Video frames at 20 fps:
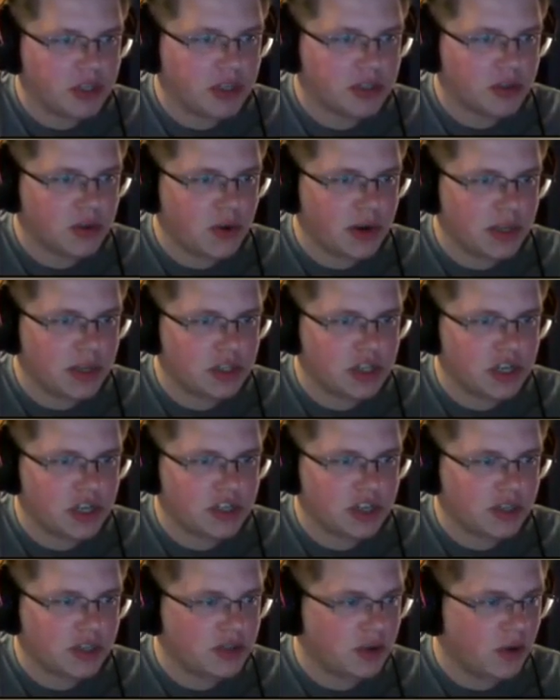Let's go ahead and
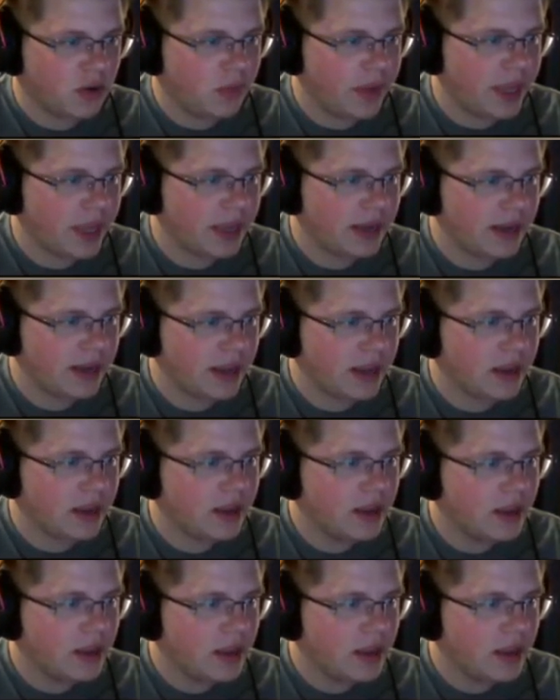change that to awakening.